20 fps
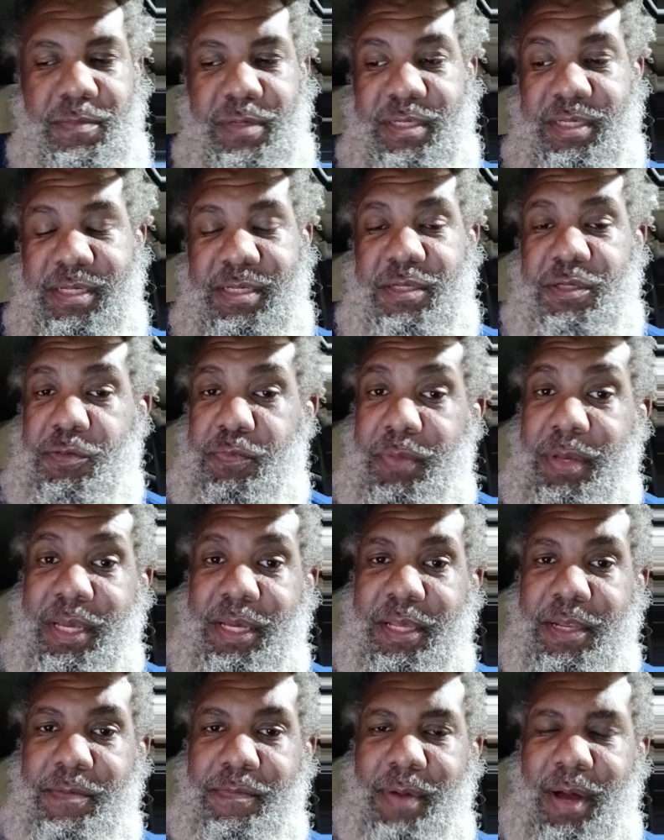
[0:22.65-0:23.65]
This isn't
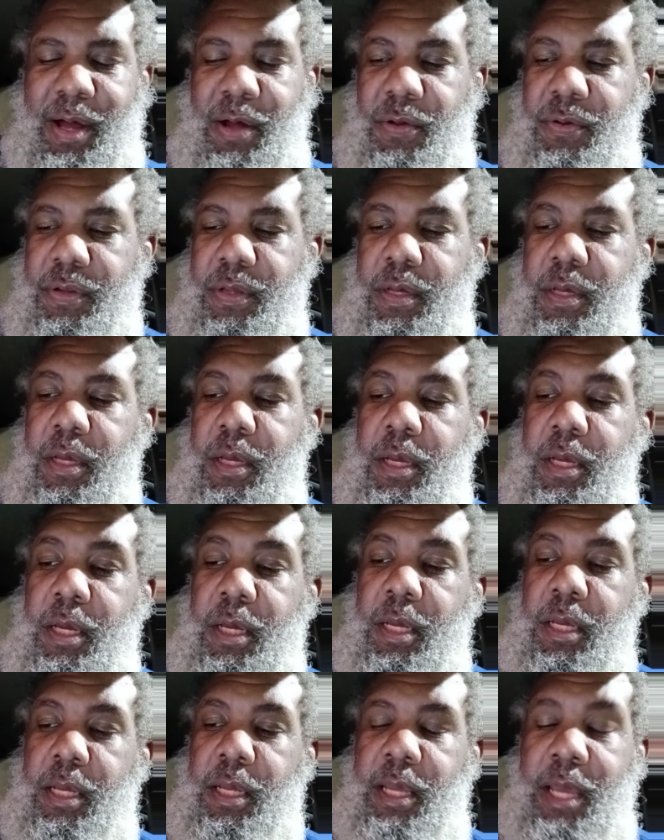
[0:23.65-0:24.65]
speaking about
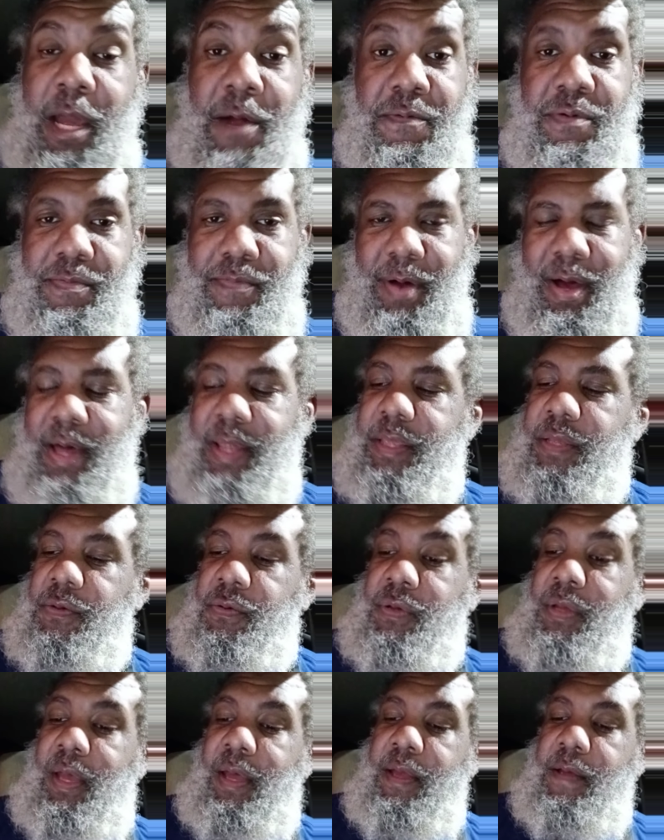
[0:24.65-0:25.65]
everybody,
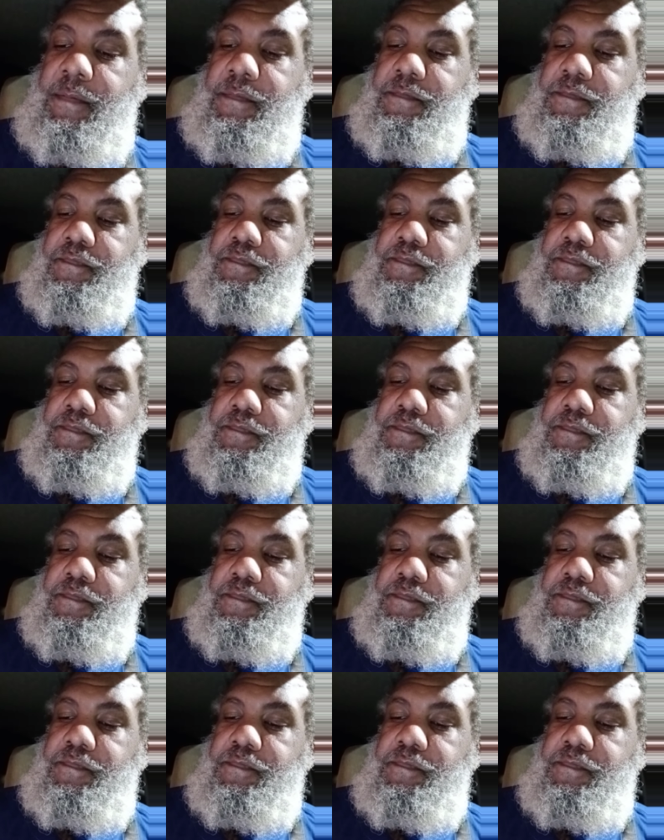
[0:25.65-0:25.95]
okay?